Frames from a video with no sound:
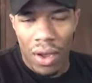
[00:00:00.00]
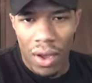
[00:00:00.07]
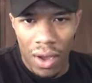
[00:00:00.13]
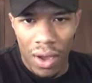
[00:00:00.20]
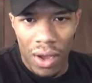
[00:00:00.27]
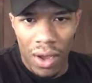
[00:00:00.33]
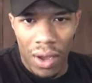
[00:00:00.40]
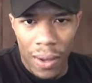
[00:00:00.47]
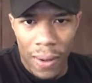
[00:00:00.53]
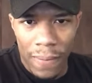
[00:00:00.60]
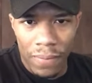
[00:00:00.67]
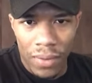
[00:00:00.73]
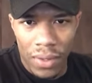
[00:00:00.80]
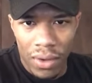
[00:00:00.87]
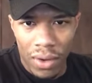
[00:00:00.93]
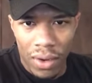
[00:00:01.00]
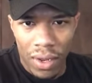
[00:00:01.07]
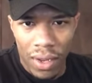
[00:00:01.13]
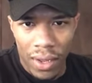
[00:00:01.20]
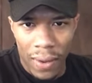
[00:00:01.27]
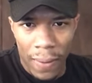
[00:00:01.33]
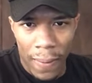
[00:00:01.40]
um, do all
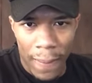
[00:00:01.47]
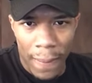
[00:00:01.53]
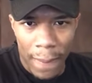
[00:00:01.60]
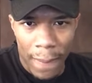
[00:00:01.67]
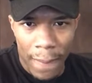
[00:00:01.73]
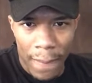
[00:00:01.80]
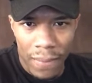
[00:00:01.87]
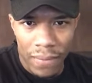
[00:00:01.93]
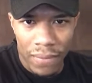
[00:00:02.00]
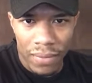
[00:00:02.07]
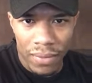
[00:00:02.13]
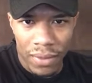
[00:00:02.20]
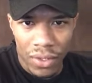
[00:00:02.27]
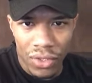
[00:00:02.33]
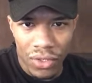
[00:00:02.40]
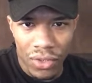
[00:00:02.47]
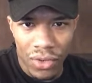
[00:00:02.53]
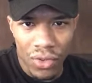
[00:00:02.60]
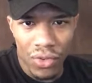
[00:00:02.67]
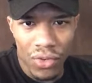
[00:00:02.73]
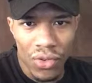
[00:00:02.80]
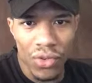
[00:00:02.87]
that. Do you
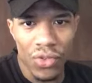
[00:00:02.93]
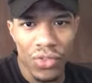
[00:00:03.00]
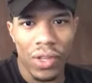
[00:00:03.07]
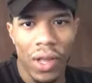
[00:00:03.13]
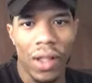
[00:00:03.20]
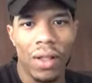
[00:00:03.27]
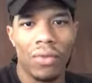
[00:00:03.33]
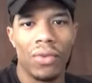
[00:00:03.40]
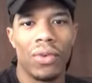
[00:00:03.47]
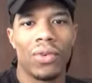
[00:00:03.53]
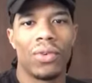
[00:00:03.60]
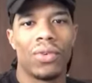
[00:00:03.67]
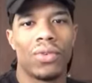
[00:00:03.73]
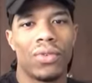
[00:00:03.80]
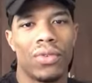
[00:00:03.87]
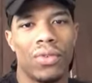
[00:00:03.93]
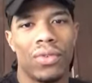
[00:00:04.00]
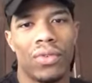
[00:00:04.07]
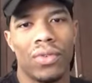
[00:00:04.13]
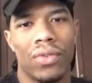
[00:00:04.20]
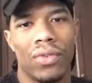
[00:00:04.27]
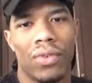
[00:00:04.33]
use olive oil
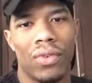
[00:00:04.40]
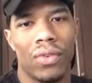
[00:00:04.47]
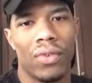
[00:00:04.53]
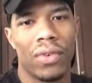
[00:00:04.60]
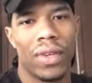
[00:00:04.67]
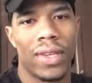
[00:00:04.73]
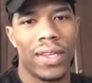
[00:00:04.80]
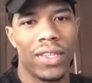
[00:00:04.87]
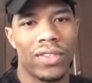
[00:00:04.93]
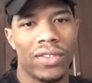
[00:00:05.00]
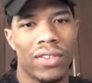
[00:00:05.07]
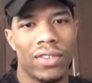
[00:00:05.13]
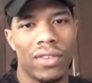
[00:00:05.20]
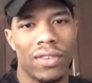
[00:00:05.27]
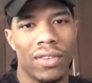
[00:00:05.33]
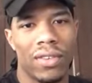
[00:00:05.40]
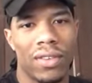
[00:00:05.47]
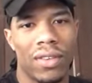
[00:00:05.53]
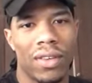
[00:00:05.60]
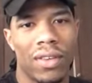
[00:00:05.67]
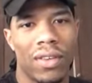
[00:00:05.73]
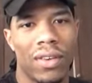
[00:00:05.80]
conditioner
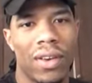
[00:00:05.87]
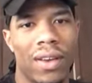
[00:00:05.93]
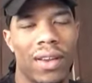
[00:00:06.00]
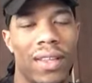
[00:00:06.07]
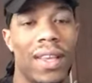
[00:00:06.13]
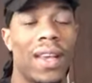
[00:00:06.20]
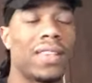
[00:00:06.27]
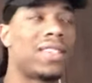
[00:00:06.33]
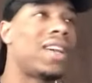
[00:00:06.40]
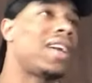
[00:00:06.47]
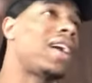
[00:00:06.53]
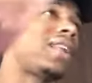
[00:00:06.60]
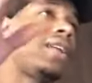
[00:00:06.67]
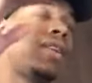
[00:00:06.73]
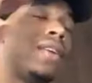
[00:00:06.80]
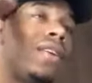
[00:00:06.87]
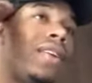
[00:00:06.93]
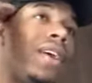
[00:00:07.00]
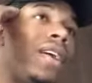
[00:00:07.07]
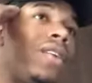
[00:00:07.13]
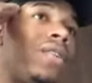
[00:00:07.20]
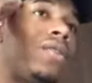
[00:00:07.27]
in your hair? Yes, I got that in
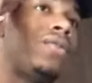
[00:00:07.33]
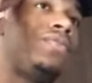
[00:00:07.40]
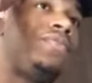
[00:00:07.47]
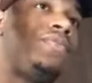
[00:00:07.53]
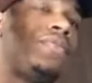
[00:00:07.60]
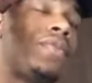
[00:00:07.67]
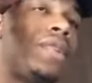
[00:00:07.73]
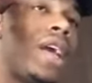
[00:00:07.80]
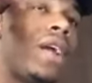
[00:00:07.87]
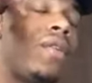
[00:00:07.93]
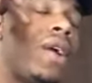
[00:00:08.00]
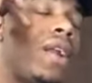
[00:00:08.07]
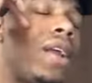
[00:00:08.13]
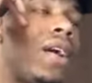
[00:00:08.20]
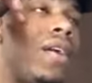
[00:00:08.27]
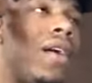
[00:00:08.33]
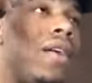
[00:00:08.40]
now. Like right now, I